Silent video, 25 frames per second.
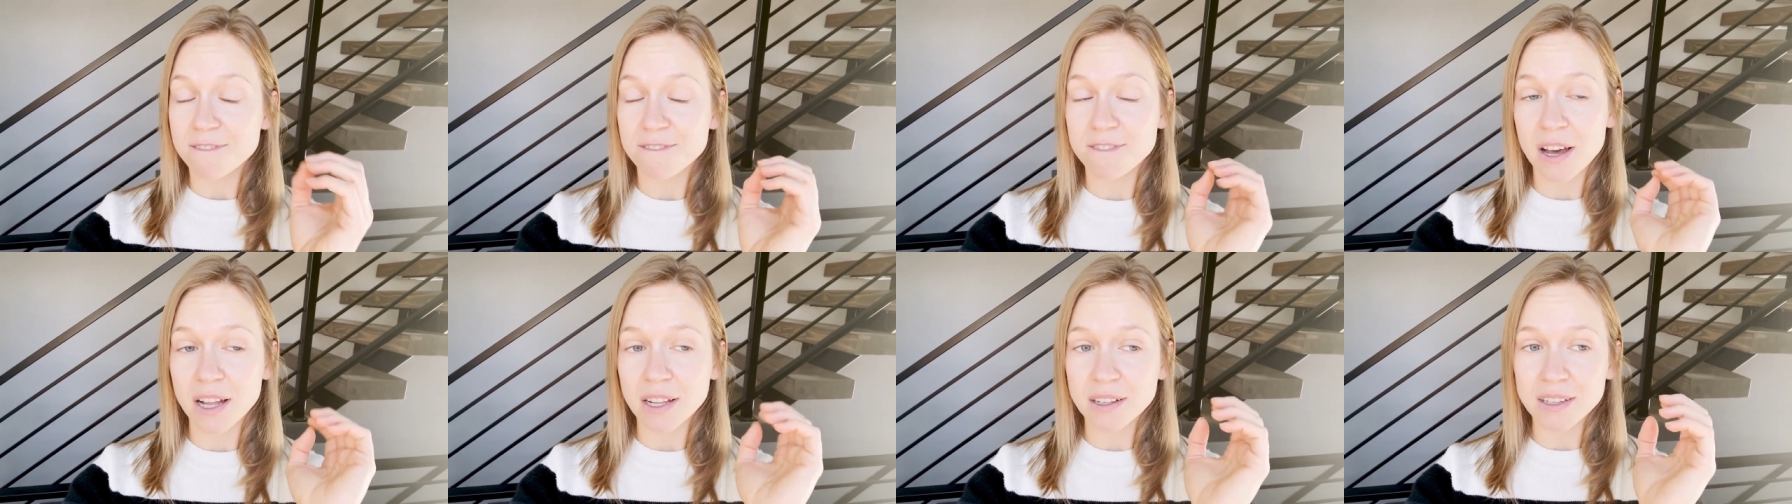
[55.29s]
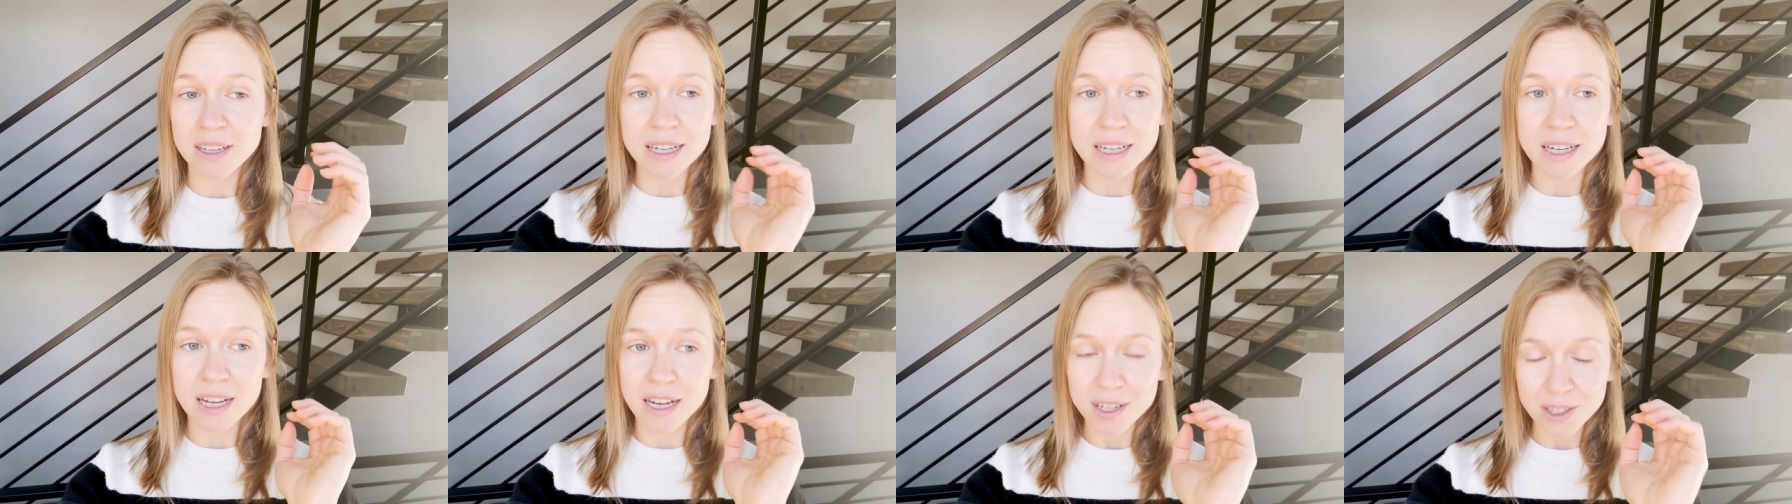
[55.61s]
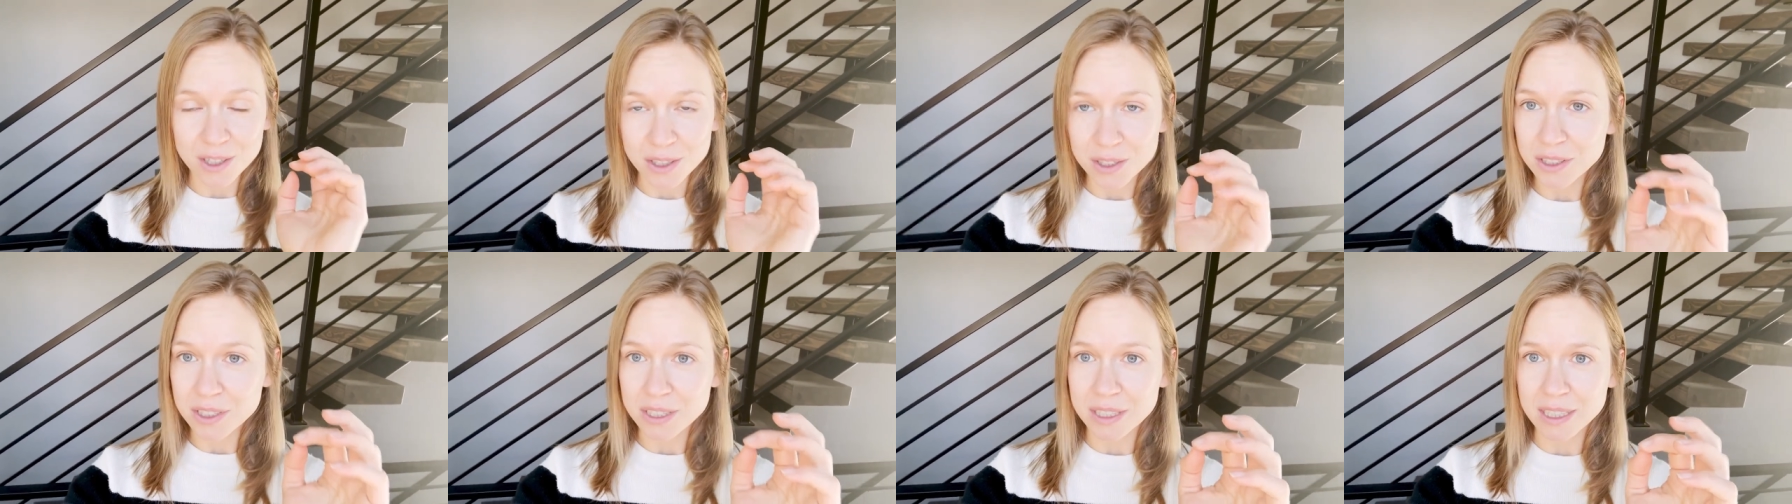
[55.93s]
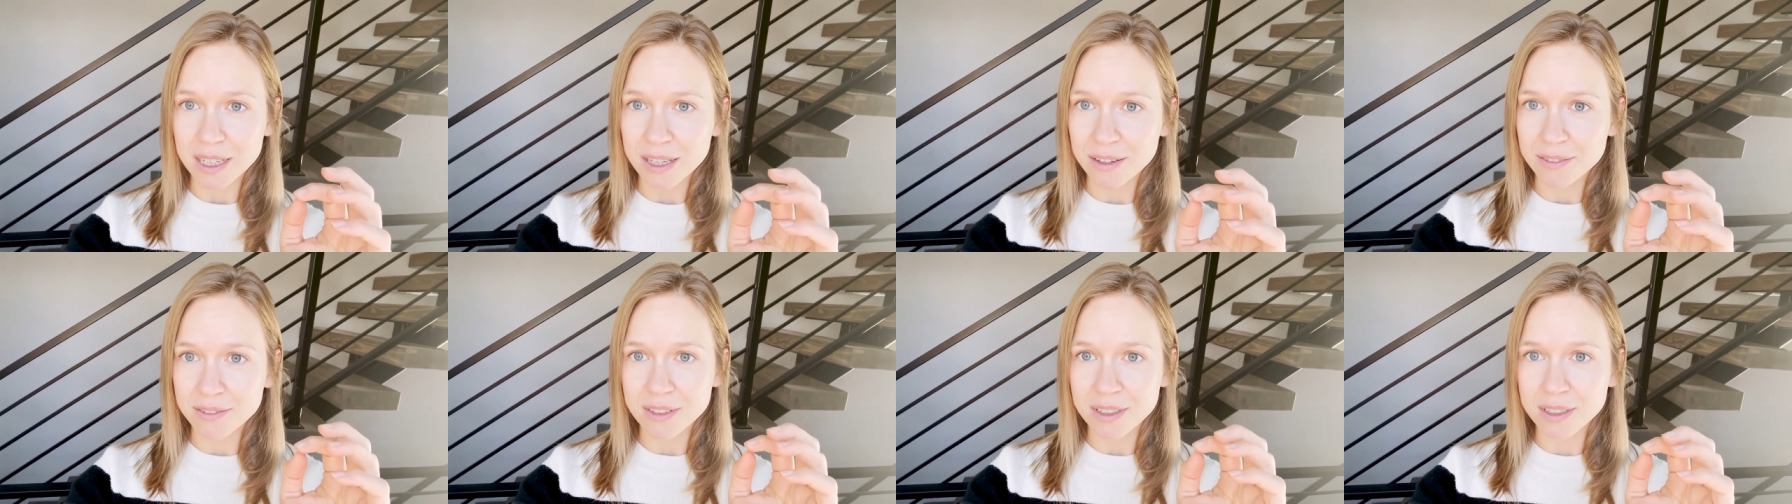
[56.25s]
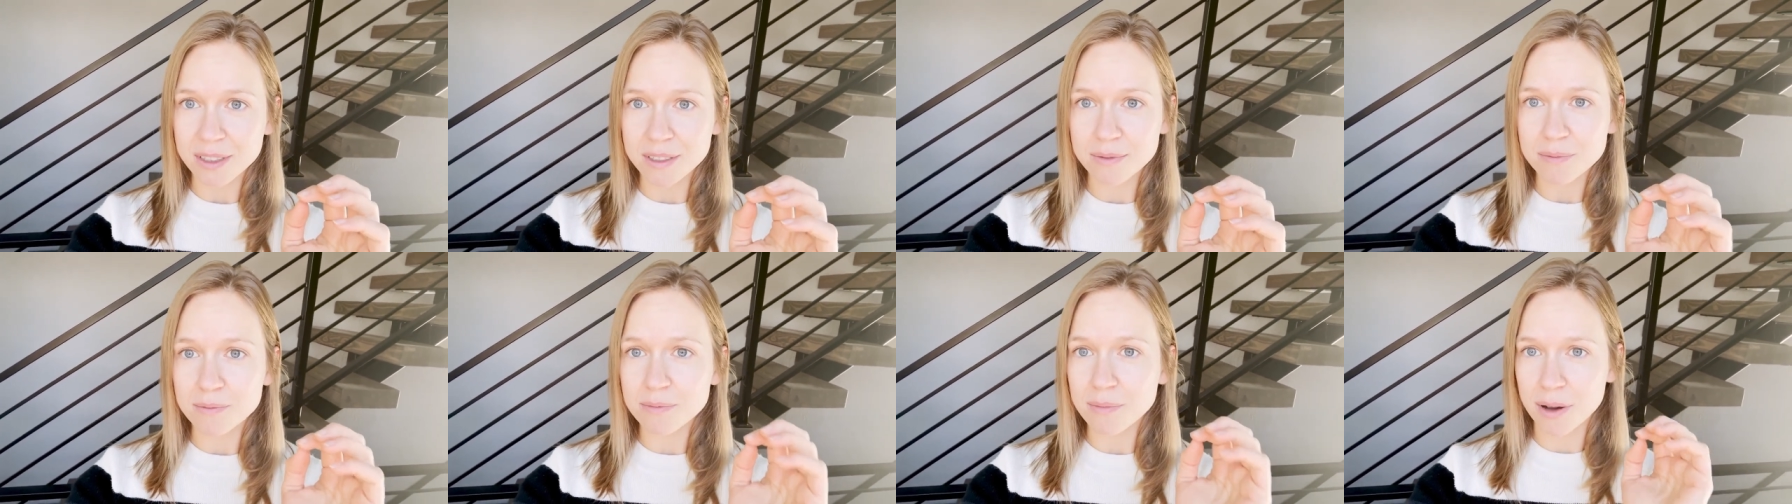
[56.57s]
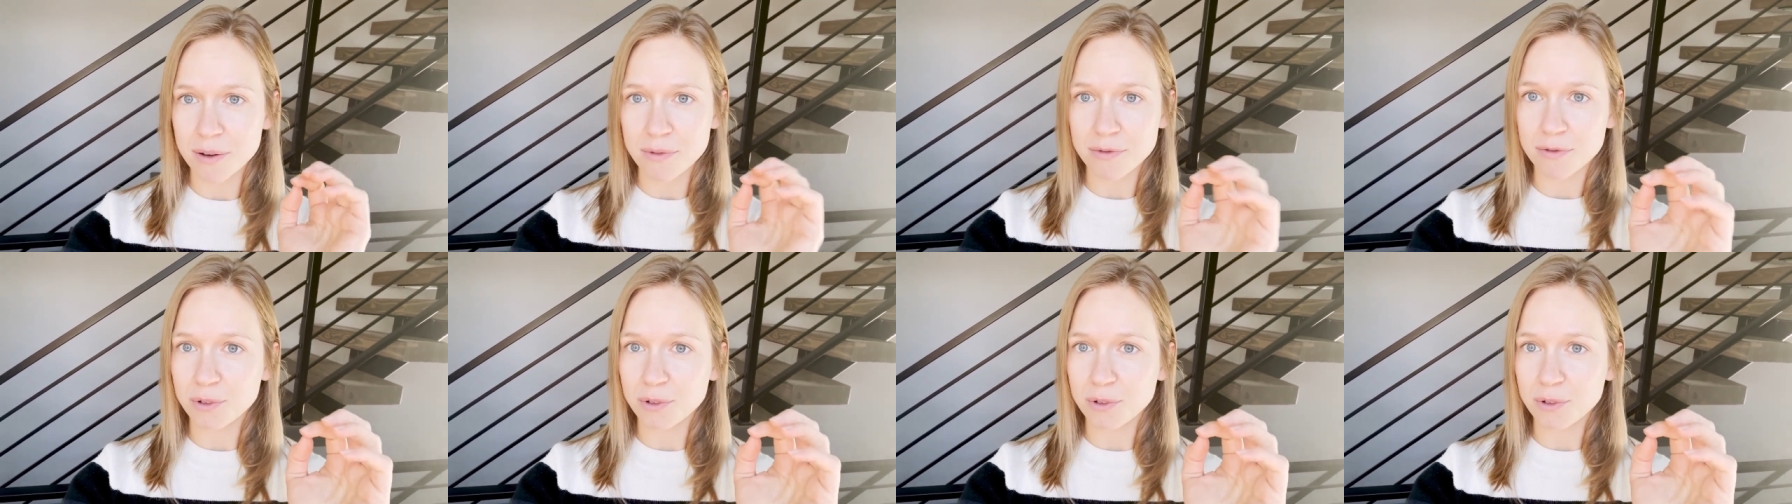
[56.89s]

I felt like I couldn't give it my